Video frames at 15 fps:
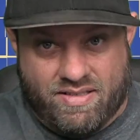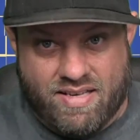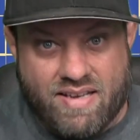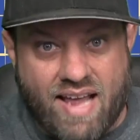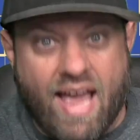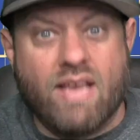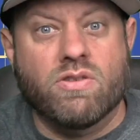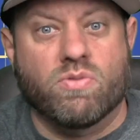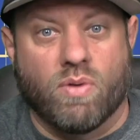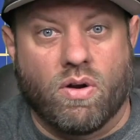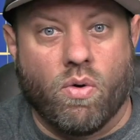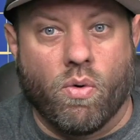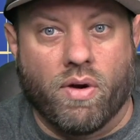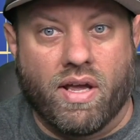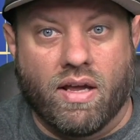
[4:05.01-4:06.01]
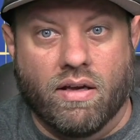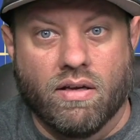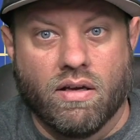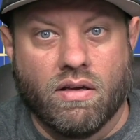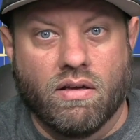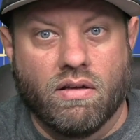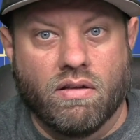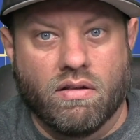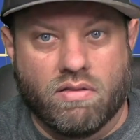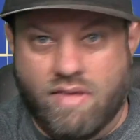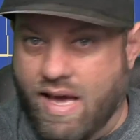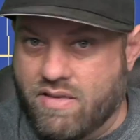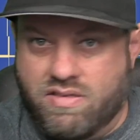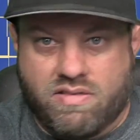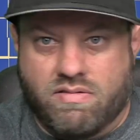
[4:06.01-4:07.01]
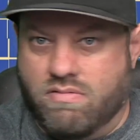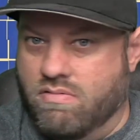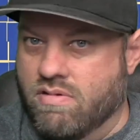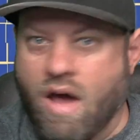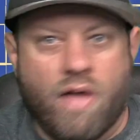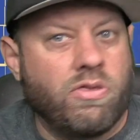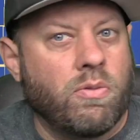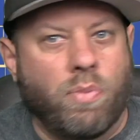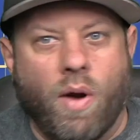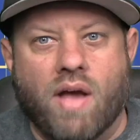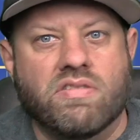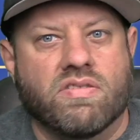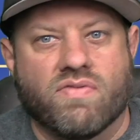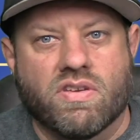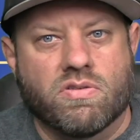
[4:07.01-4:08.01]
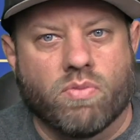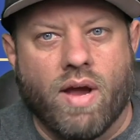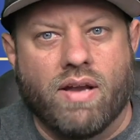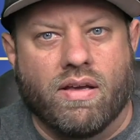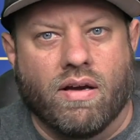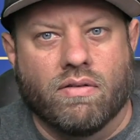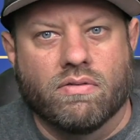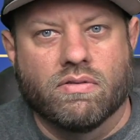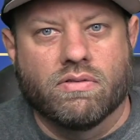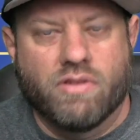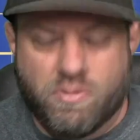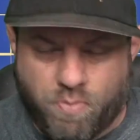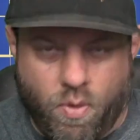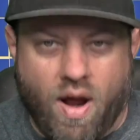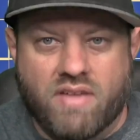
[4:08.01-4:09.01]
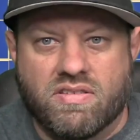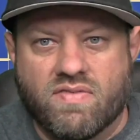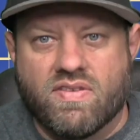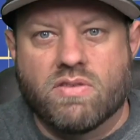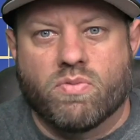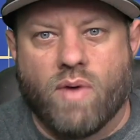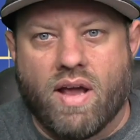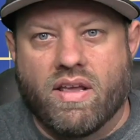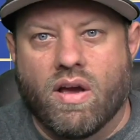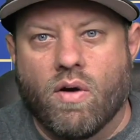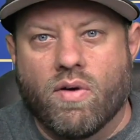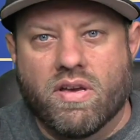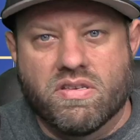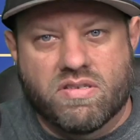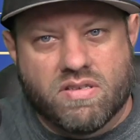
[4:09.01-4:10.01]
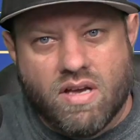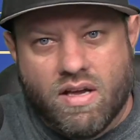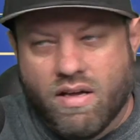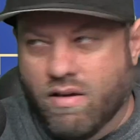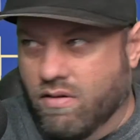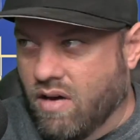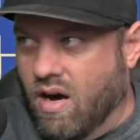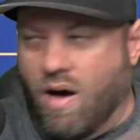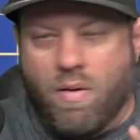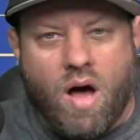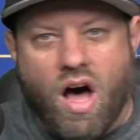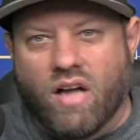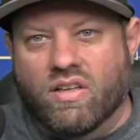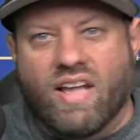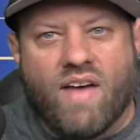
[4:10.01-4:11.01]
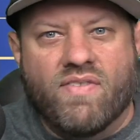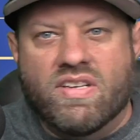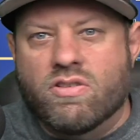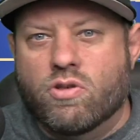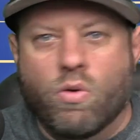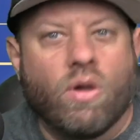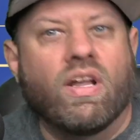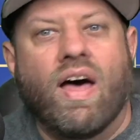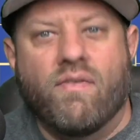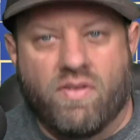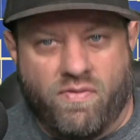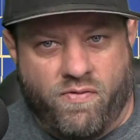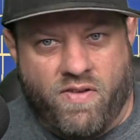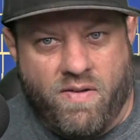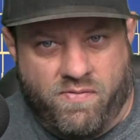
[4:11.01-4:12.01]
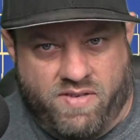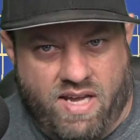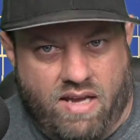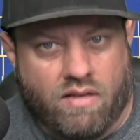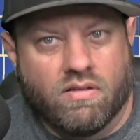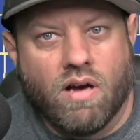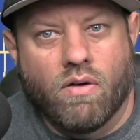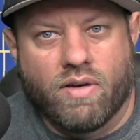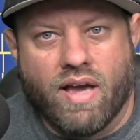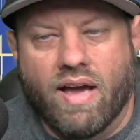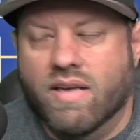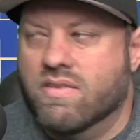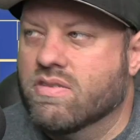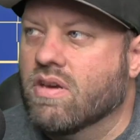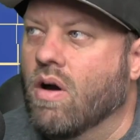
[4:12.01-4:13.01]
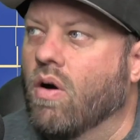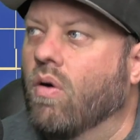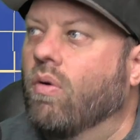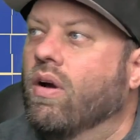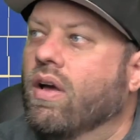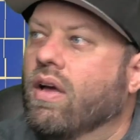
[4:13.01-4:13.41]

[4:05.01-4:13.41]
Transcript: today's recording that's not the price of this radio the price of this radio is uh, 11 to 1150 okay so